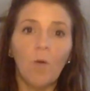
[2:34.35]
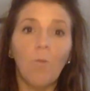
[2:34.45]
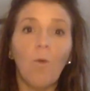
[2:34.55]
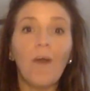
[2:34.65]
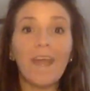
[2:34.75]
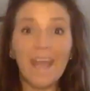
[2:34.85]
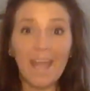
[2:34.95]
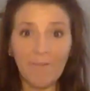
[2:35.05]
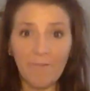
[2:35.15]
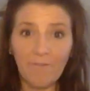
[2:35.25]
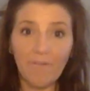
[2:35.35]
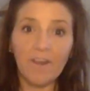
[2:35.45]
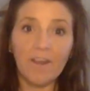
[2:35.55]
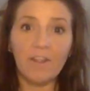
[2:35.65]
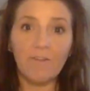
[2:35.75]
What if
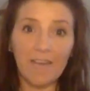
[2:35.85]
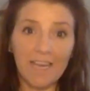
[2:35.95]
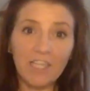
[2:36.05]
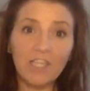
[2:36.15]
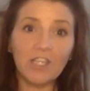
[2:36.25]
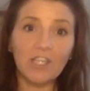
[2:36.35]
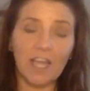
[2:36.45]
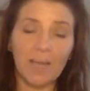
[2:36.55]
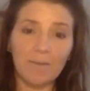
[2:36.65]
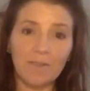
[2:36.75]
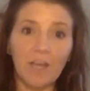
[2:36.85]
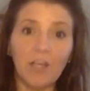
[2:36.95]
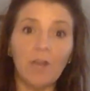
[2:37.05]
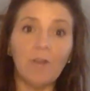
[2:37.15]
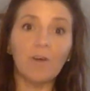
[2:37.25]
the relationships that are
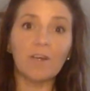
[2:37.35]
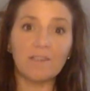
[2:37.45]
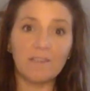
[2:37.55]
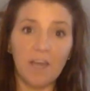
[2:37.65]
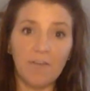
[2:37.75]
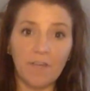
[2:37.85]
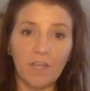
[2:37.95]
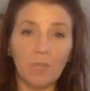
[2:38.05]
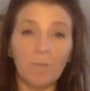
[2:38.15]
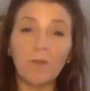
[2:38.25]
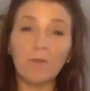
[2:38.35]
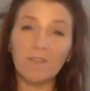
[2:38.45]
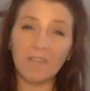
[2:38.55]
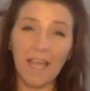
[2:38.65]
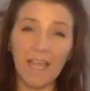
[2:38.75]
no longer serving you, but you're
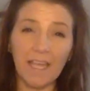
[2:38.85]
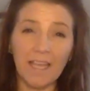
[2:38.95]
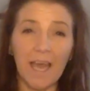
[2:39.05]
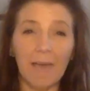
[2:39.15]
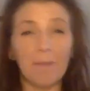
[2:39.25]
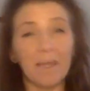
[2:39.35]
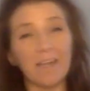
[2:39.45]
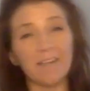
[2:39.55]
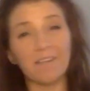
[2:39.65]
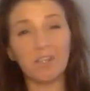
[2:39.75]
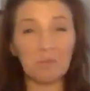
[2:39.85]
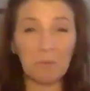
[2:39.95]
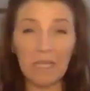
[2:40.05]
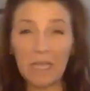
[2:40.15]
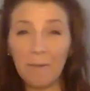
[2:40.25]
staying there because I just
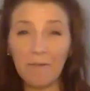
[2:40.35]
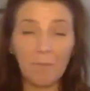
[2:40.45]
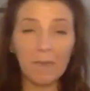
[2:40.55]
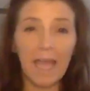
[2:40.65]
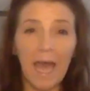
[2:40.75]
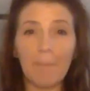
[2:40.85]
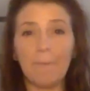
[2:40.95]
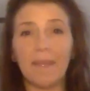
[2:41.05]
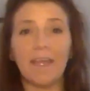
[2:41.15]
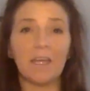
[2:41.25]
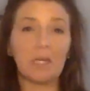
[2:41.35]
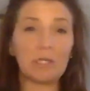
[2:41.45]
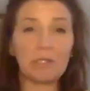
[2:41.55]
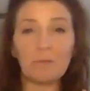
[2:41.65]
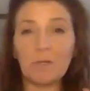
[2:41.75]
want to keep everybody happy and I
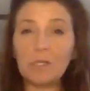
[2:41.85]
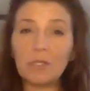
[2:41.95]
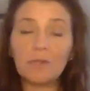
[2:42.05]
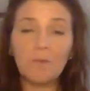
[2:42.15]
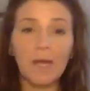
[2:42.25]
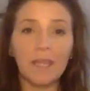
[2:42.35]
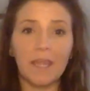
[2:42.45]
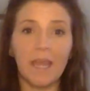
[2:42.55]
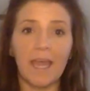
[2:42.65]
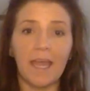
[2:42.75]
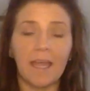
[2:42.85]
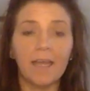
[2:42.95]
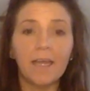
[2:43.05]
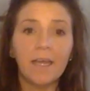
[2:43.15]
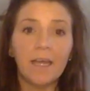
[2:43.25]
just want to do the right
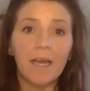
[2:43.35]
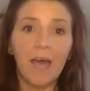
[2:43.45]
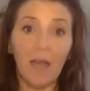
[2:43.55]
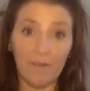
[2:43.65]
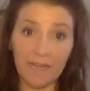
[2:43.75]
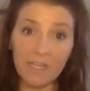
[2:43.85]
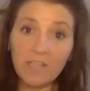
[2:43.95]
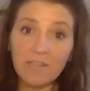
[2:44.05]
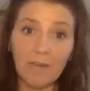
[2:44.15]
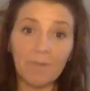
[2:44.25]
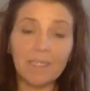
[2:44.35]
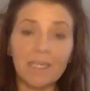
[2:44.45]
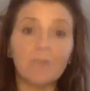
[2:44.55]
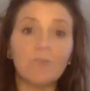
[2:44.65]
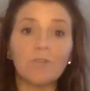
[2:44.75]
thing, are actually slowing
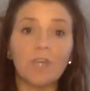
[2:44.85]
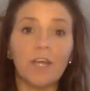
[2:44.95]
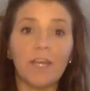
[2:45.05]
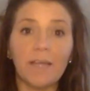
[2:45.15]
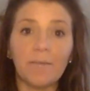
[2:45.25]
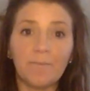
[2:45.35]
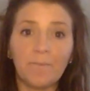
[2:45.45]
down your journey?